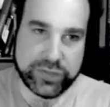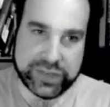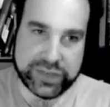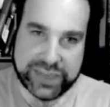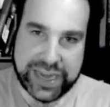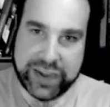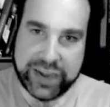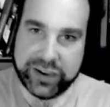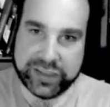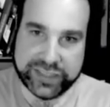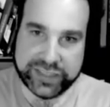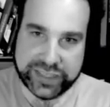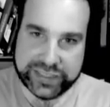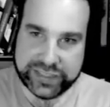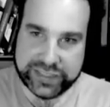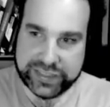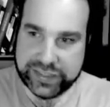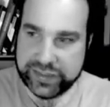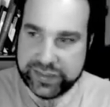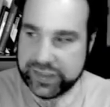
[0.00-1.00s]

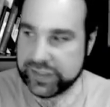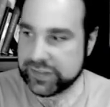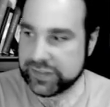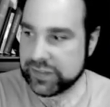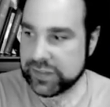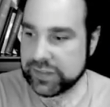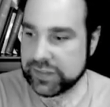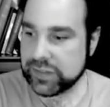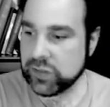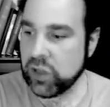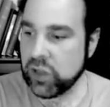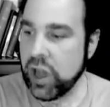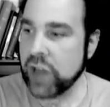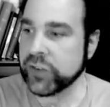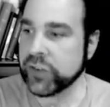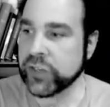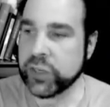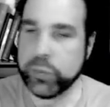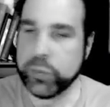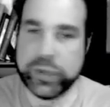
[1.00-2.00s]
inherited, this, this
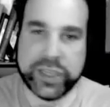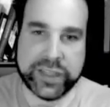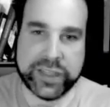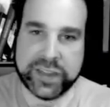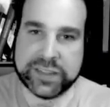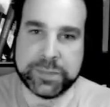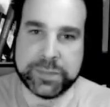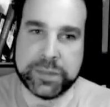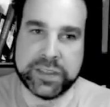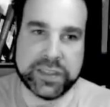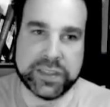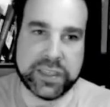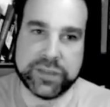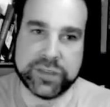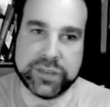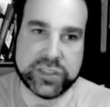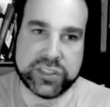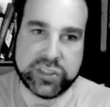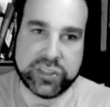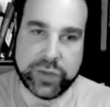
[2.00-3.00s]
lottery winning that's been
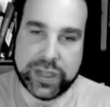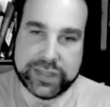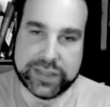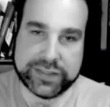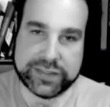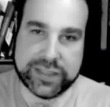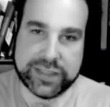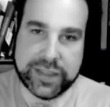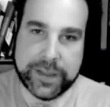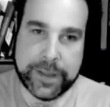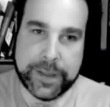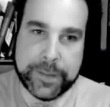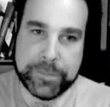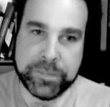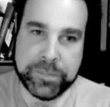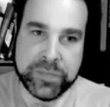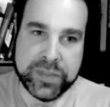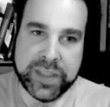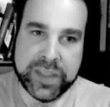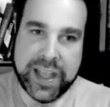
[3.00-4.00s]
delivered to us,
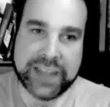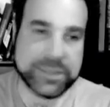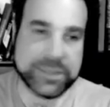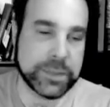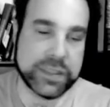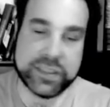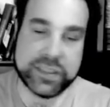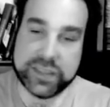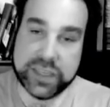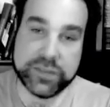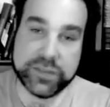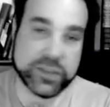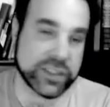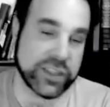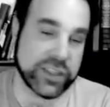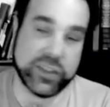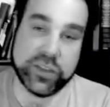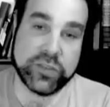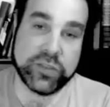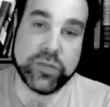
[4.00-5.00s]
has been delivered
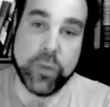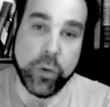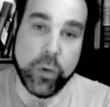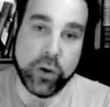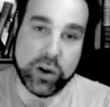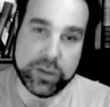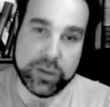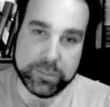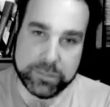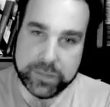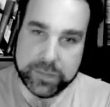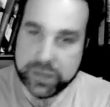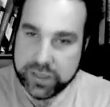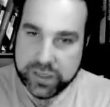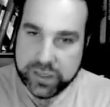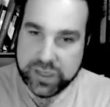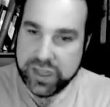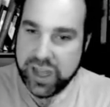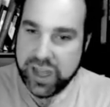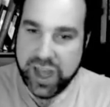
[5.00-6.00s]
in the form
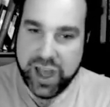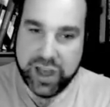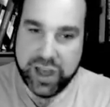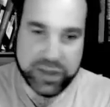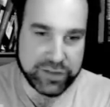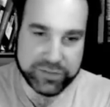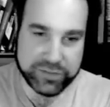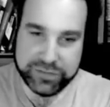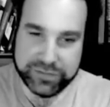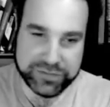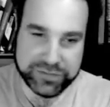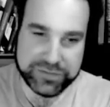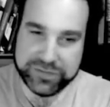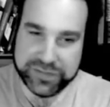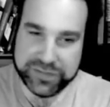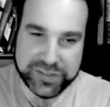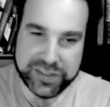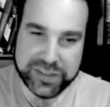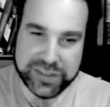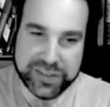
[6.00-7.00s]
of
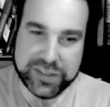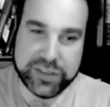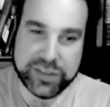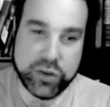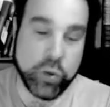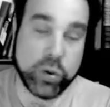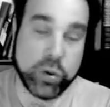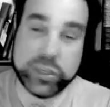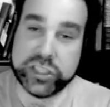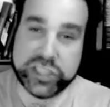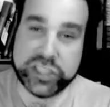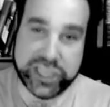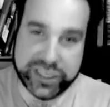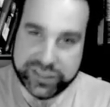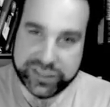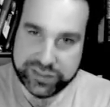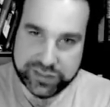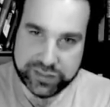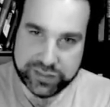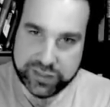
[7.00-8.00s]
courtship,
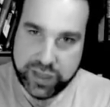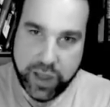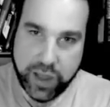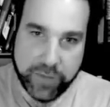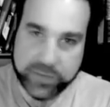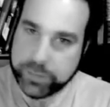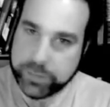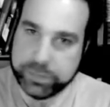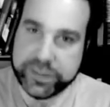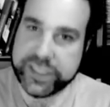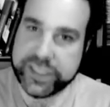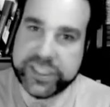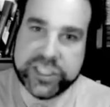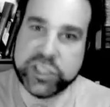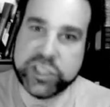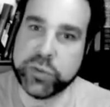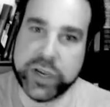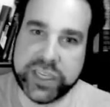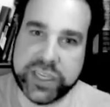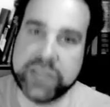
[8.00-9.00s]
of depleted
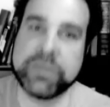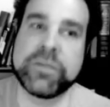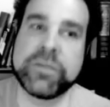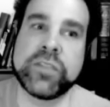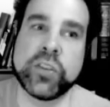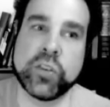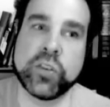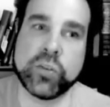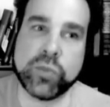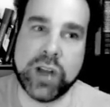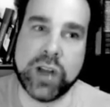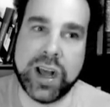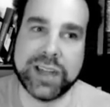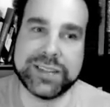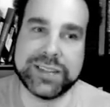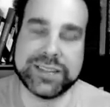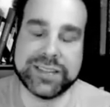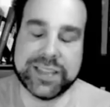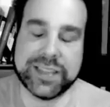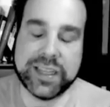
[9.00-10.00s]
uranium fuel
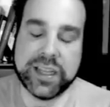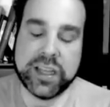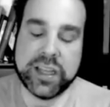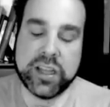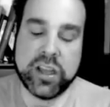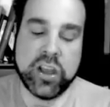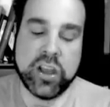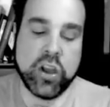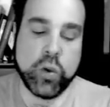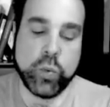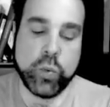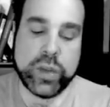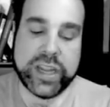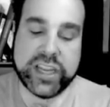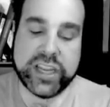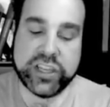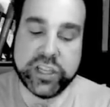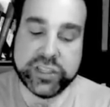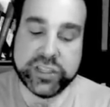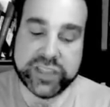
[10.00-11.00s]
rods. We
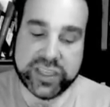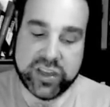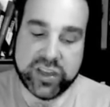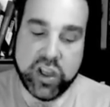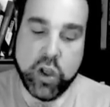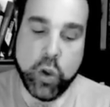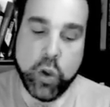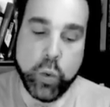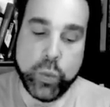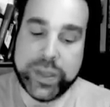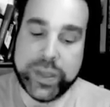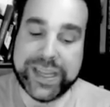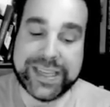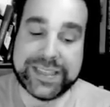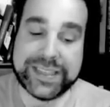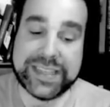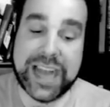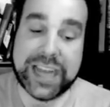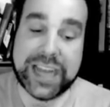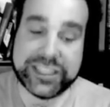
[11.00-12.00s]
can use it, we
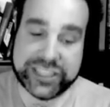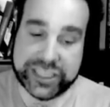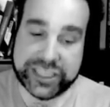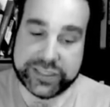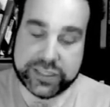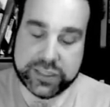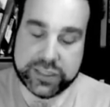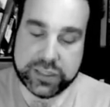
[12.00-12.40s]
can touch it,